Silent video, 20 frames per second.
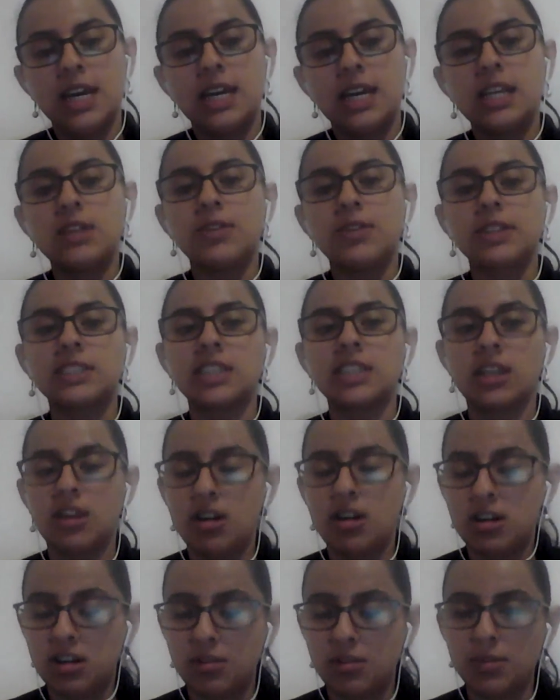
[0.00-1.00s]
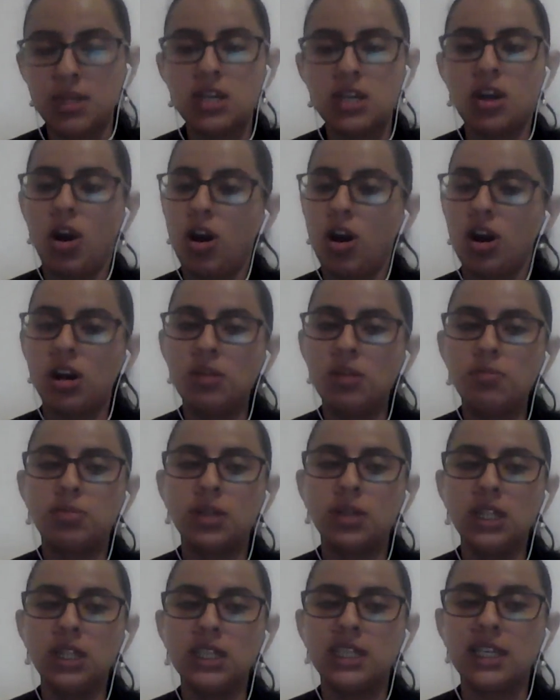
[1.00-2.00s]
It affects economy, art,
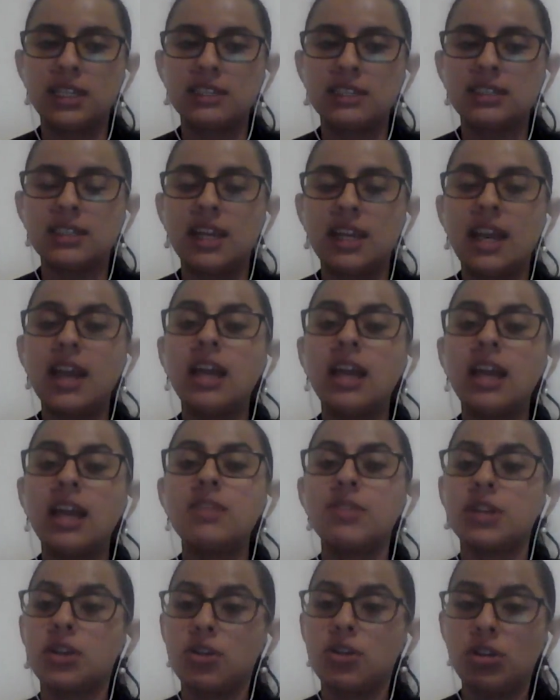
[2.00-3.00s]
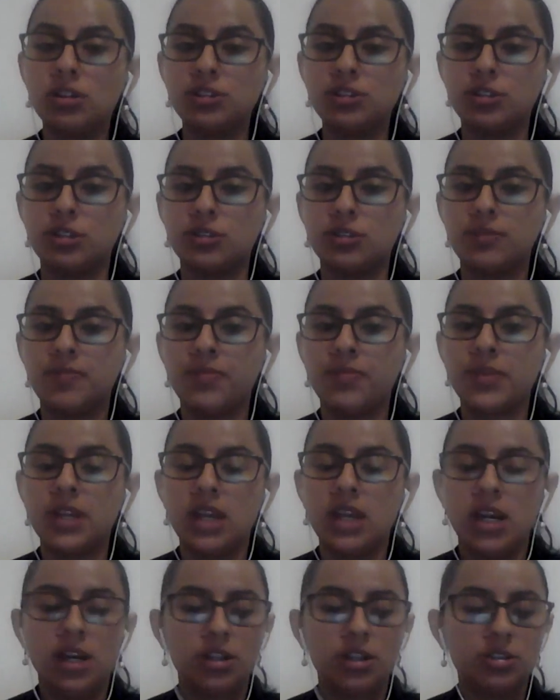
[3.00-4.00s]
politics, and even culture.
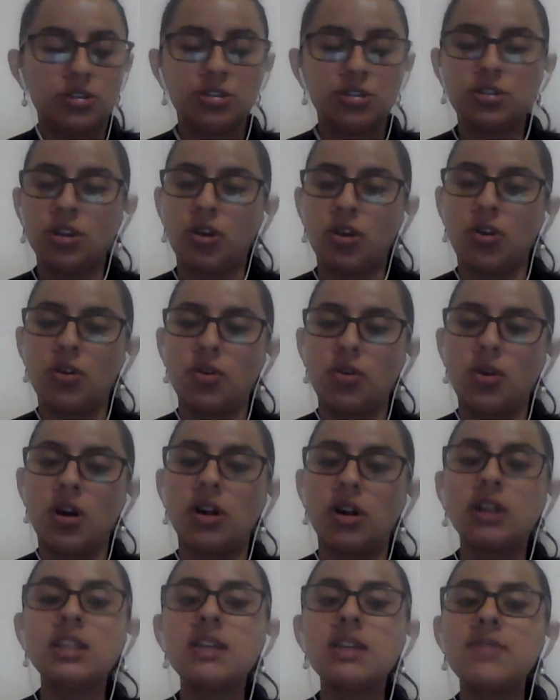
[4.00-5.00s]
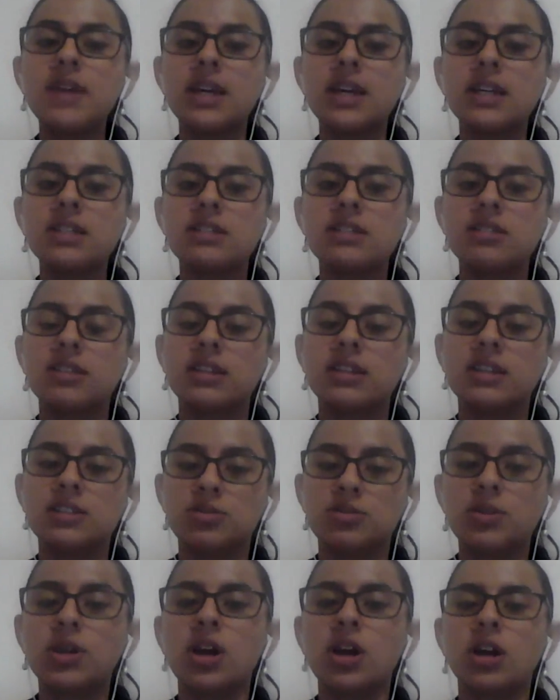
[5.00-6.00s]
So our debate
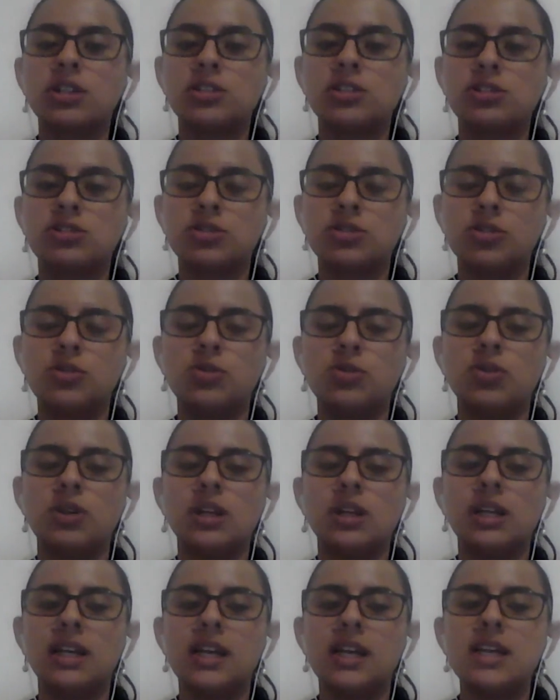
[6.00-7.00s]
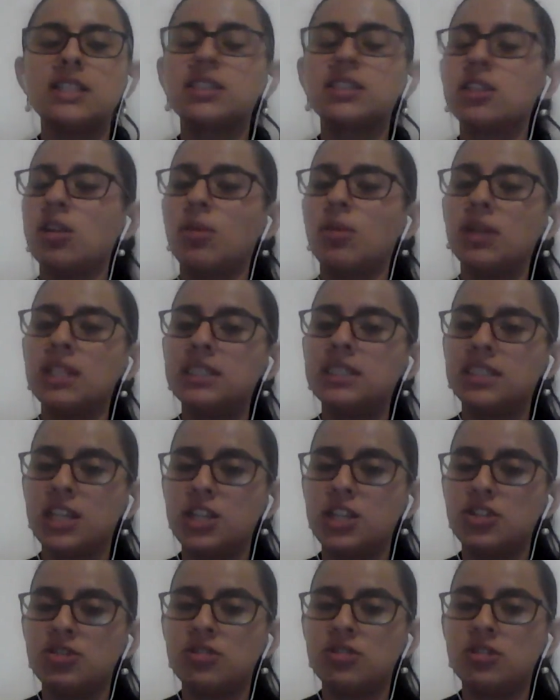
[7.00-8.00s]
is regards to is
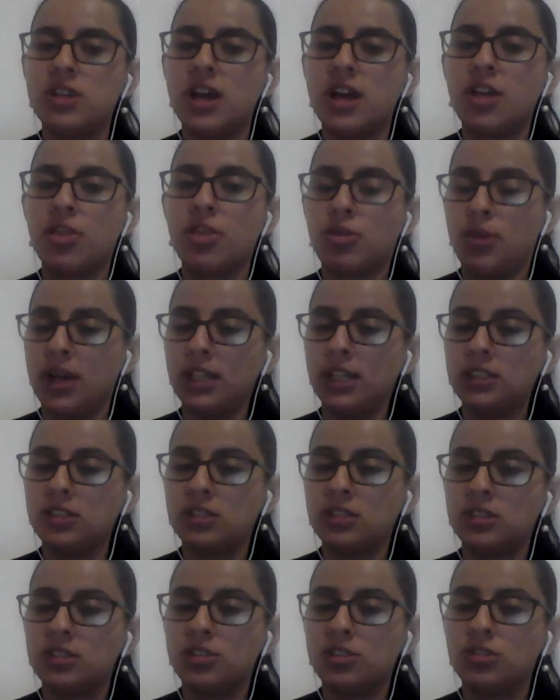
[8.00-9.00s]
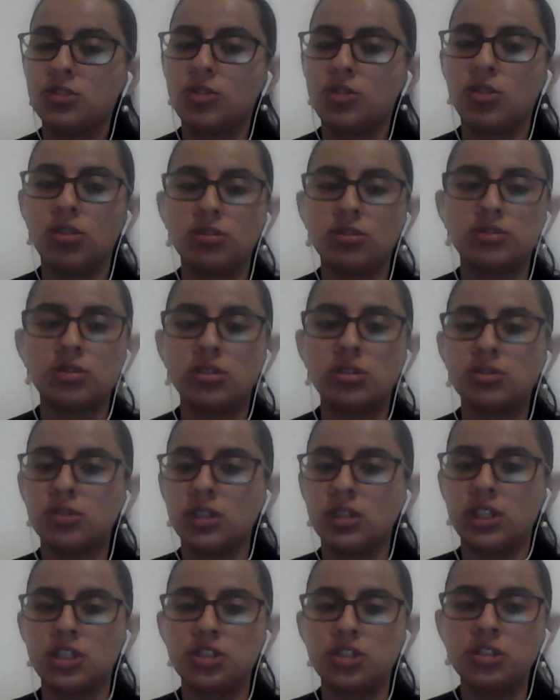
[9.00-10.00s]
globalization a threat to cultural
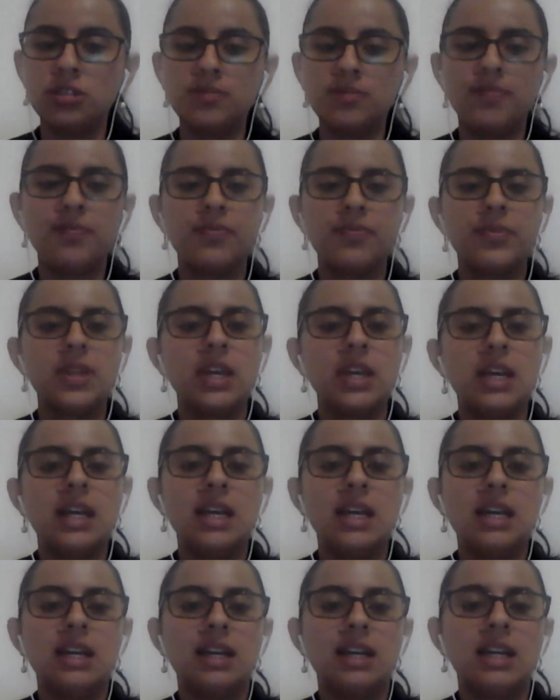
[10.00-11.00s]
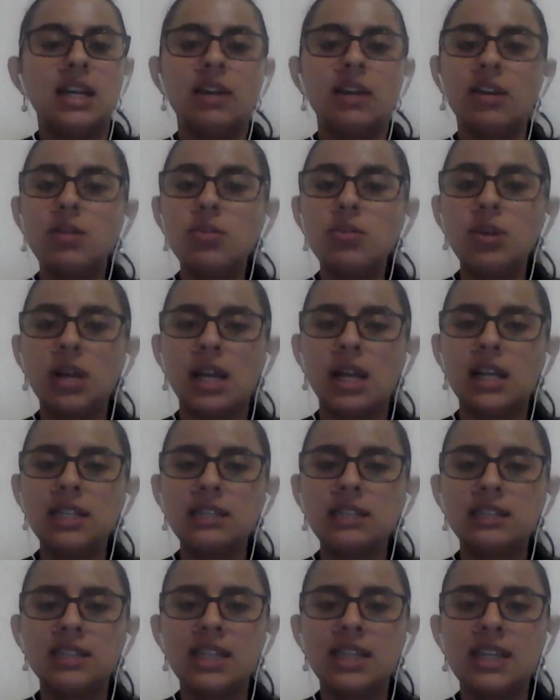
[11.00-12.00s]
tradition? Laura
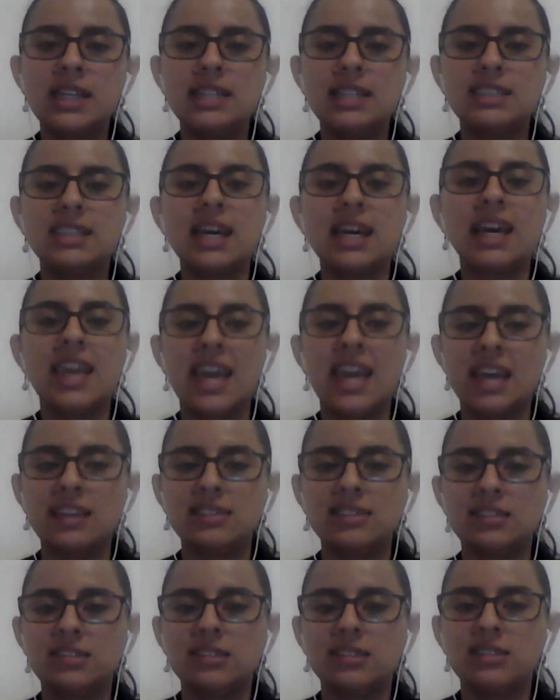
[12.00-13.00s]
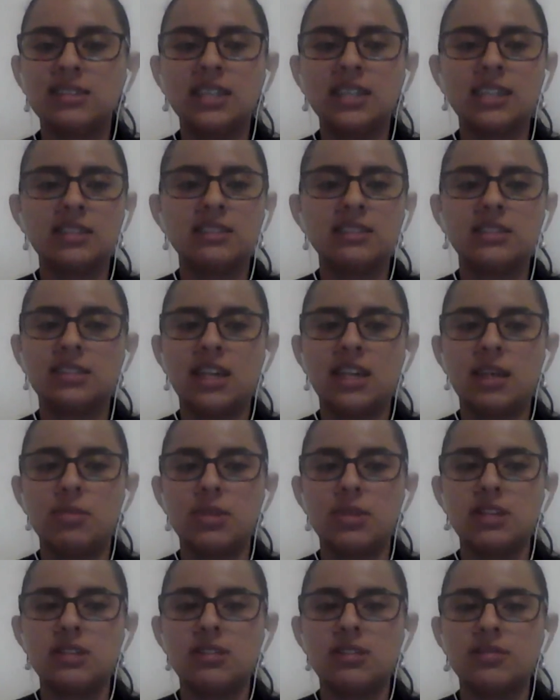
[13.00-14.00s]
Morales is against this
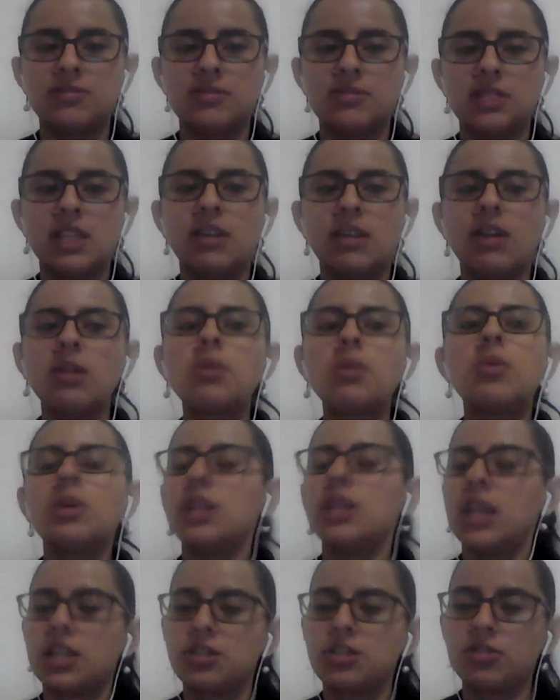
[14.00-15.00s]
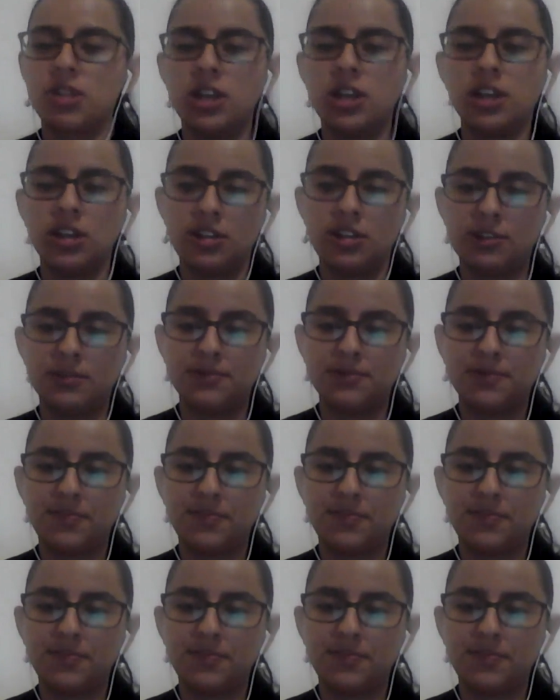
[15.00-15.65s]
statement. Laura, I would like to hear you.